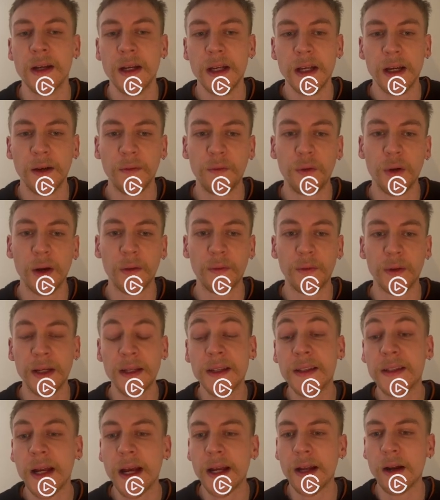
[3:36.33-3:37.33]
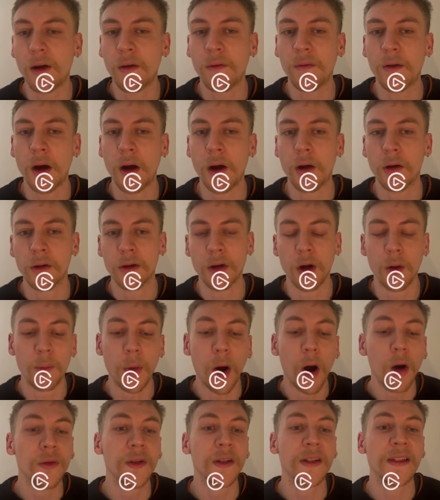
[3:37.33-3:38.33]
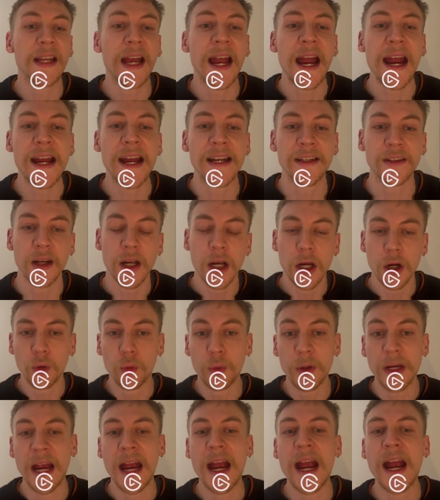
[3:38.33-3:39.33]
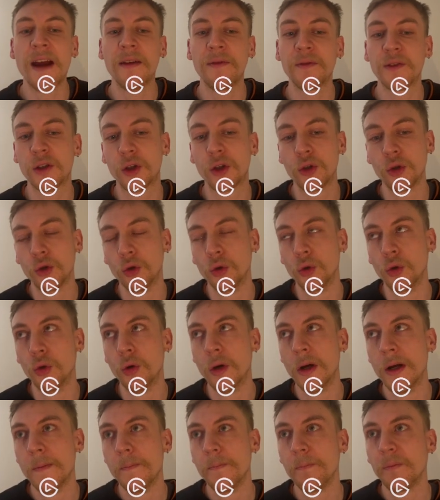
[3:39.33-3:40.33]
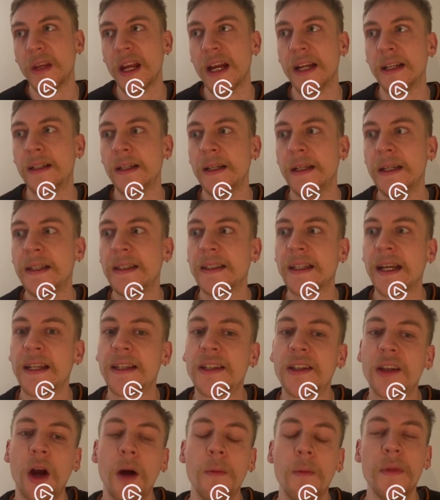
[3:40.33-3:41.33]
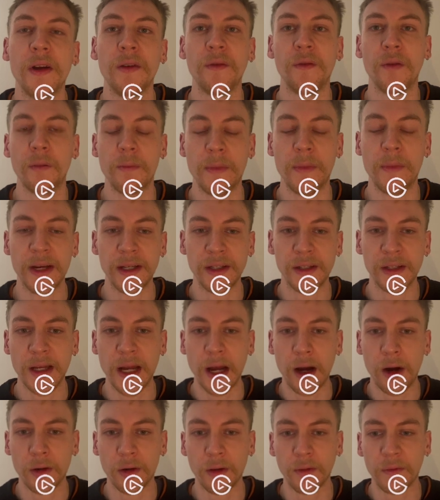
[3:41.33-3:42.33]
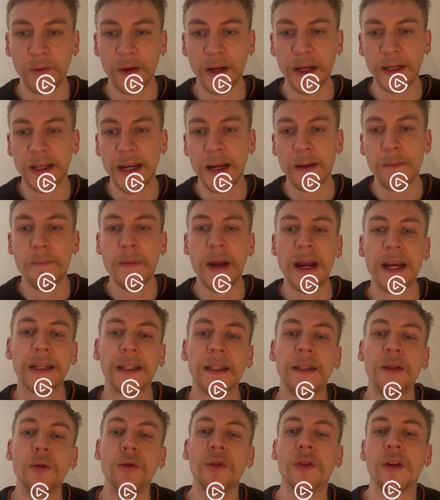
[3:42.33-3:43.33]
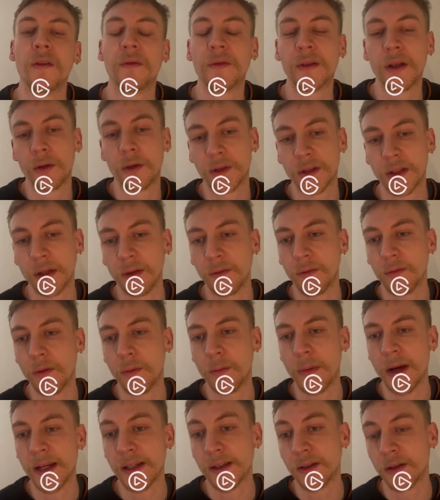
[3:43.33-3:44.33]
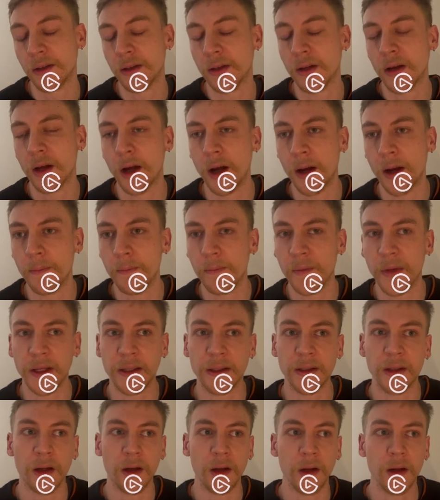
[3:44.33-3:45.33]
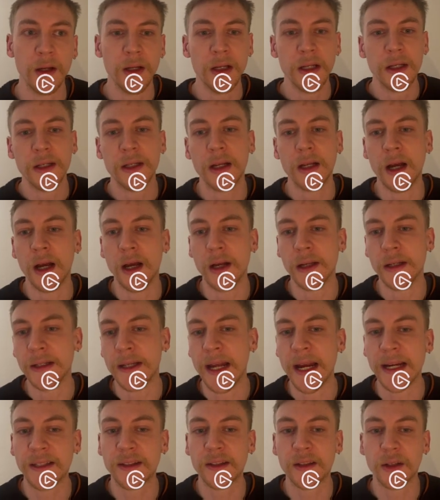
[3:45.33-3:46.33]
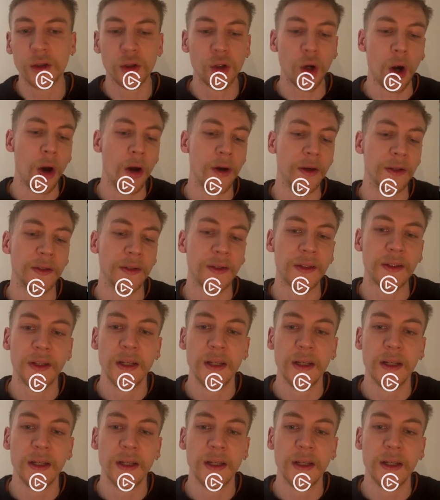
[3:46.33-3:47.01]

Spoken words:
If we have insight of our opponent's hand, we have to at least get some information out of it and make use of those information in the next turns.